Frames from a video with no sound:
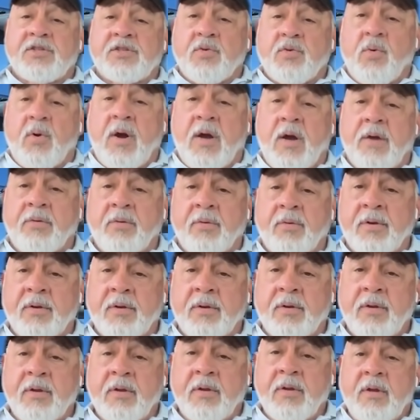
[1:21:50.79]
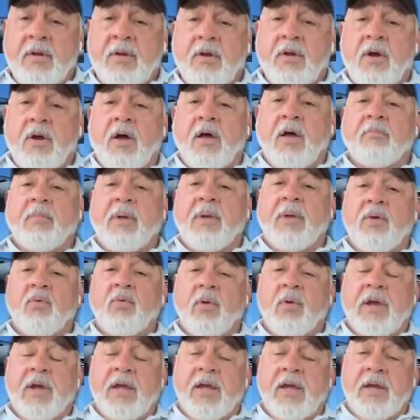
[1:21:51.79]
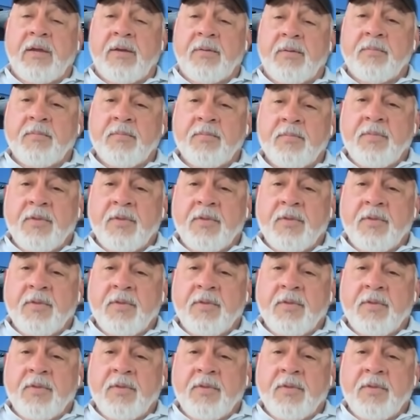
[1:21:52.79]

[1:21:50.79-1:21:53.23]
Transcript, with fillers: squadron on my wing.